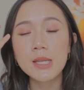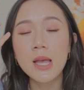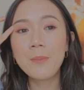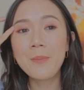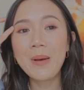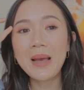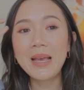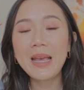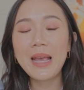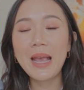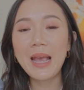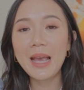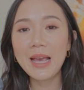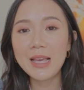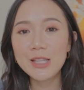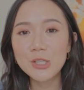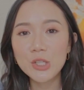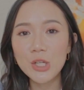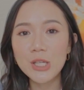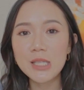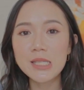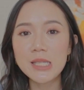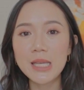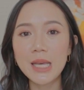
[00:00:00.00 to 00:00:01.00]
My
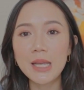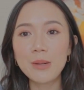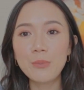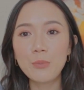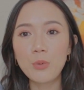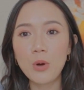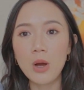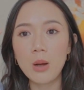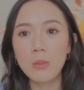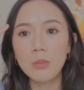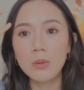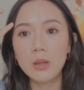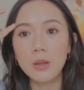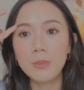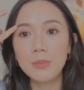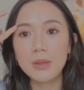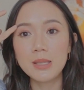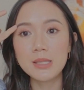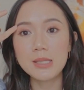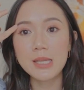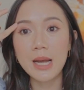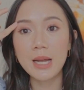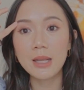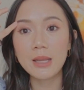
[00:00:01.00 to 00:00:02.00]
aging skin problem
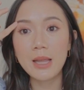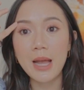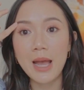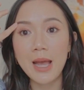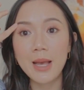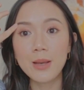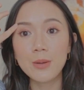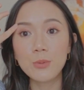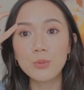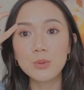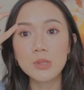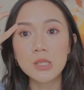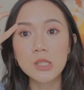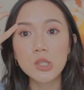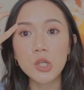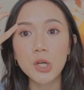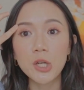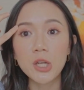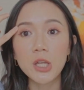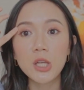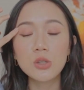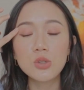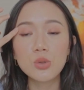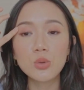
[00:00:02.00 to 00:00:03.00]
is that I was
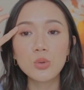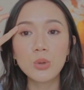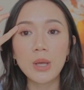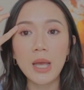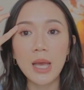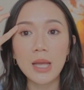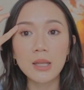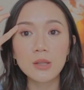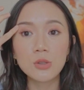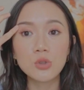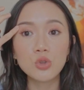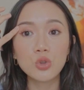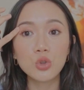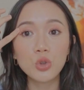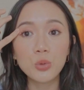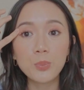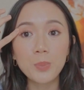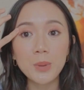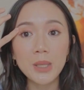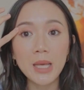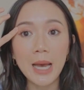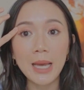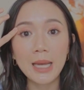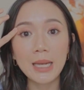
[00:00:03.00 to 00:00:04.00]
starting to get
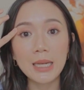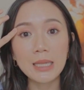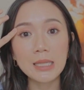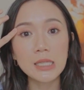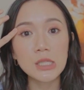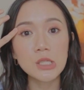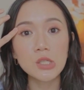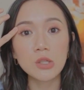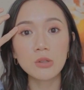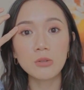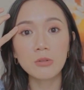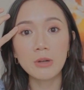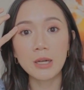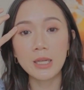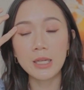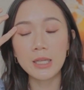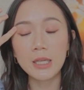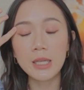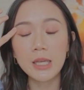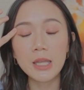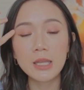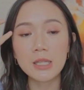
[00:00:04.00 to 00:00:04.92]
droopy eyelids already,